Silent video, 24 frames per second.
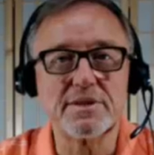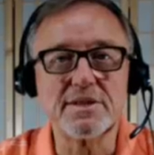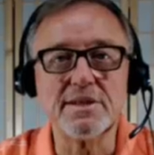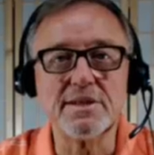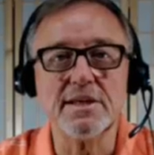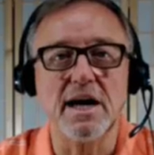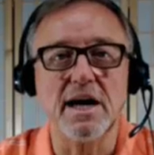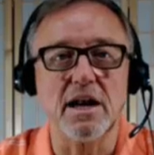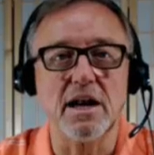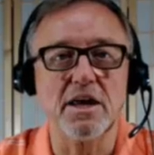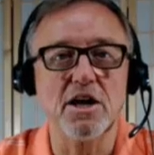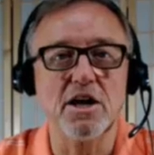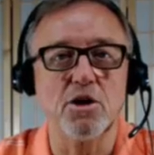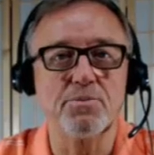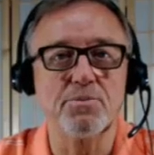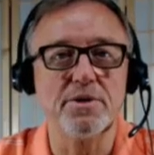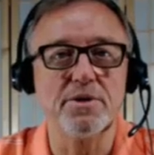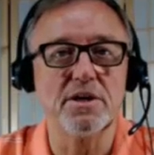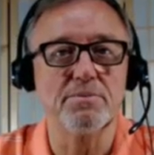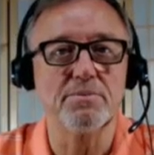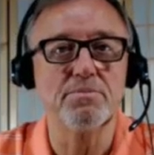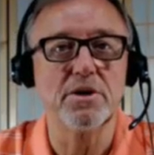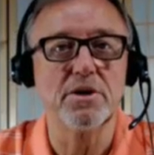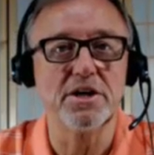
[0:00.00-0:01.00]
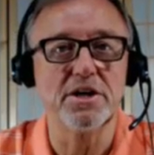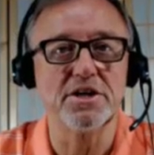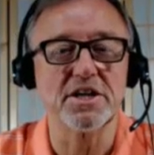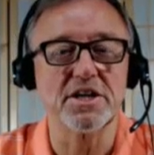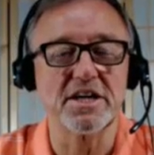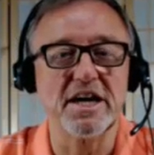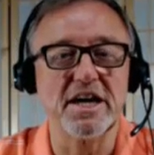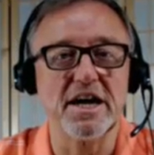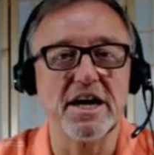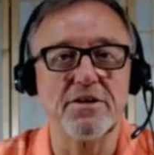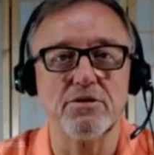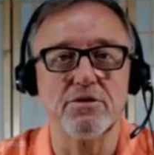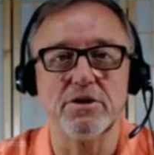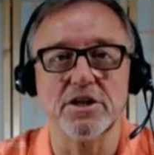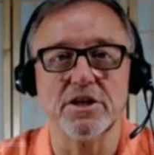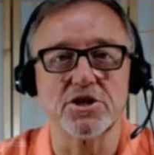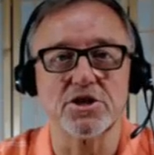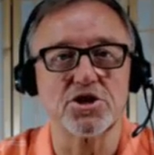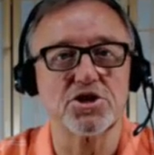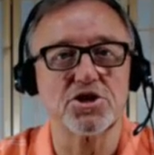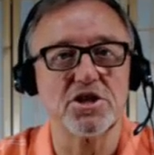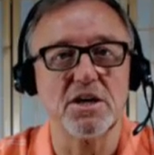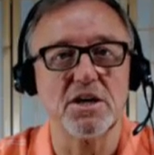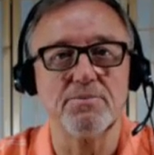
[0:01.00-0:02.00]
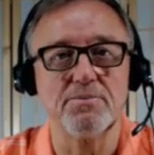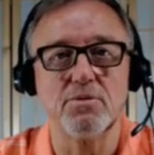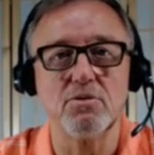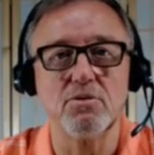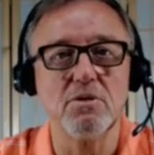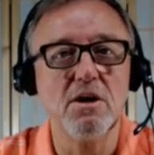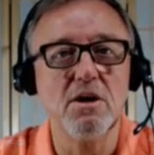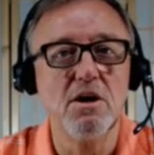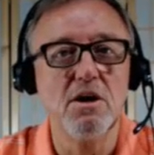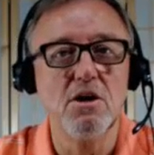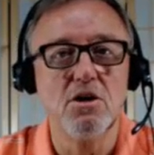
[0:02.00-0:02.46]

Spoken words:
I'll help you to put it together. It's simple.